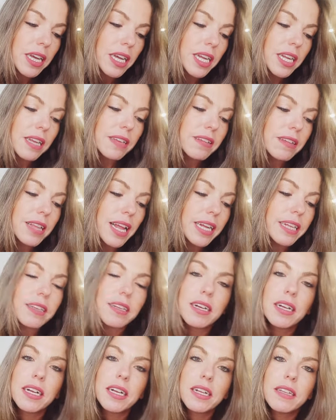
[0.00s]
He doesn't like
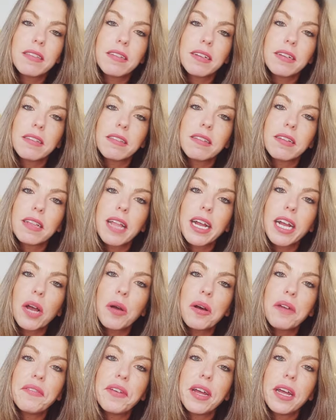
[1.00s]
to to, to let
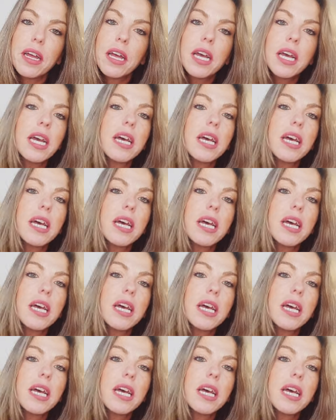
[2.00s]
go of it.